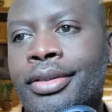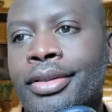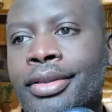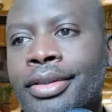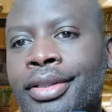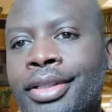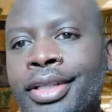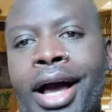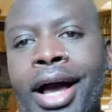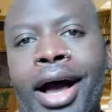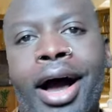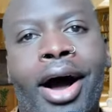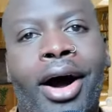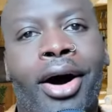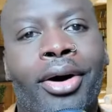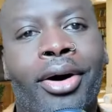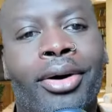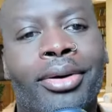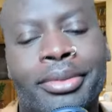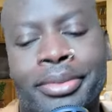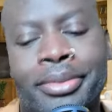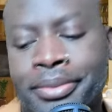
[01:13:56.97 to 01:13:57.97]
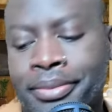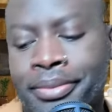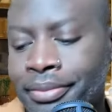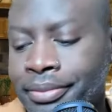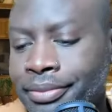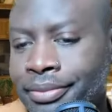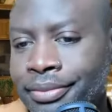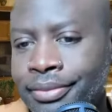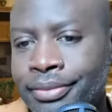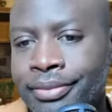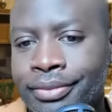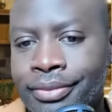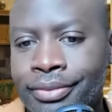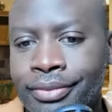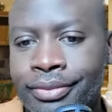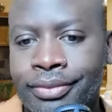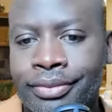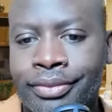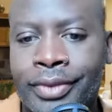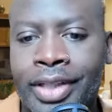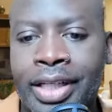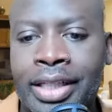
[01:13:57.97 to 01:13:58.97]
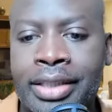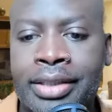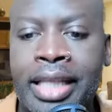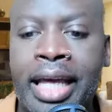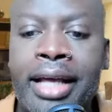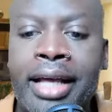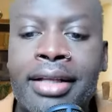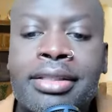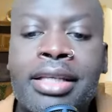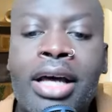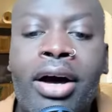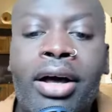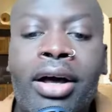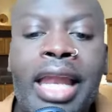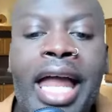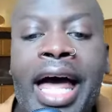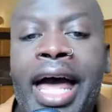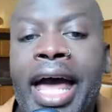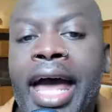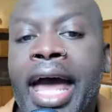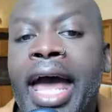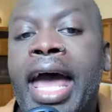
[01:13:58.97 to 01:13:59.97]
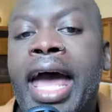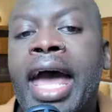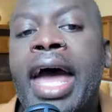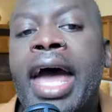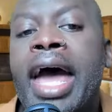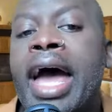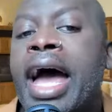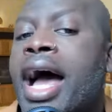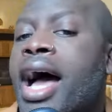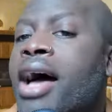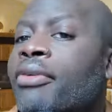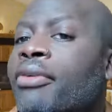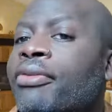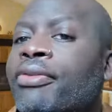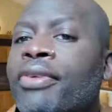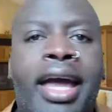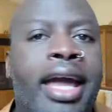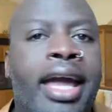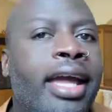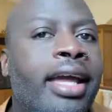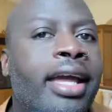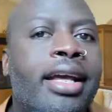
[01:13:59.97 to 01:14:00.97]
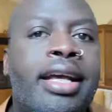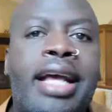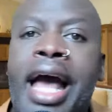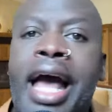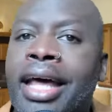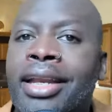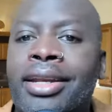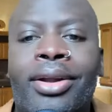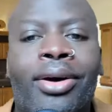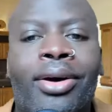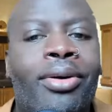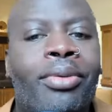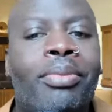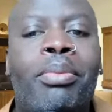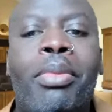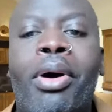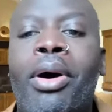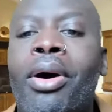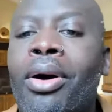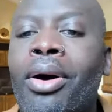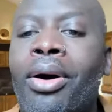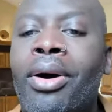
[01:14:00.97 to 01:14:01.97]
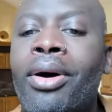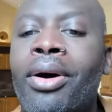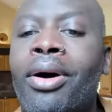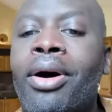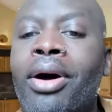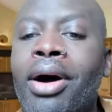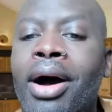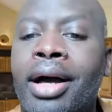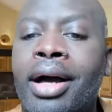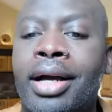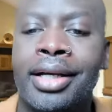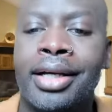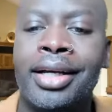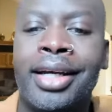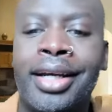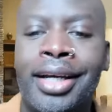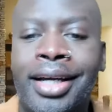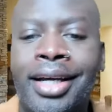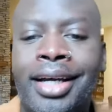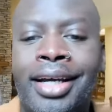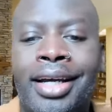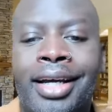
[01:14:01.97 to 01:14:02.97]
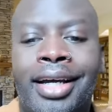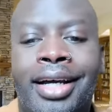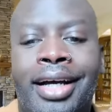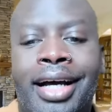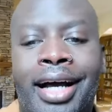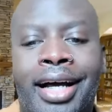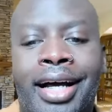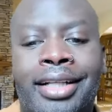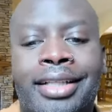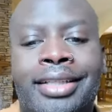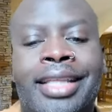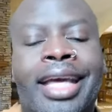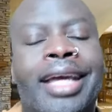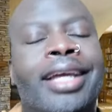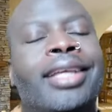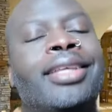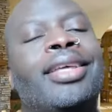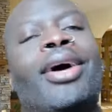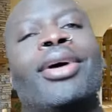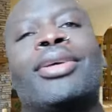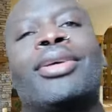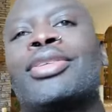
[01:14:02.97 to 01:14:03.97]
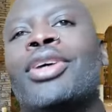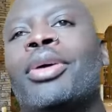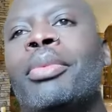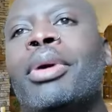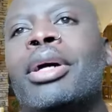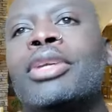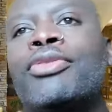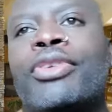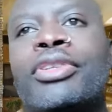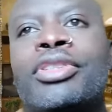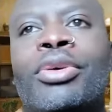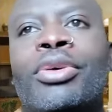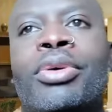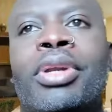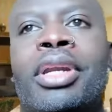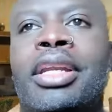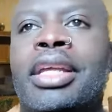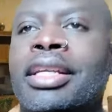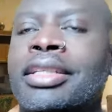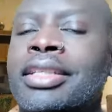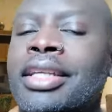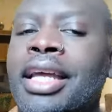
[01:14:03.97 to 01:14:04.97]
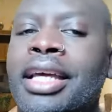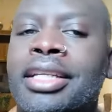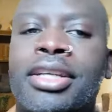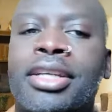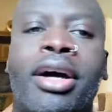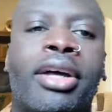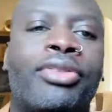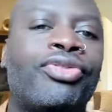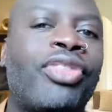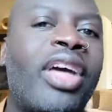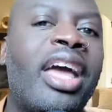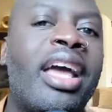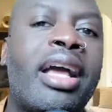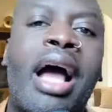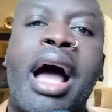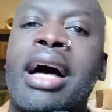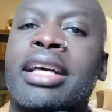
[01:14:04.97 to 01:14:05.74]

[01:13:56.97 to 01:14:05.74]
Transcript: y'all, that's all I have. Ain't got no more. Thank y'all so much for tuning in tonight, y'all. Thank our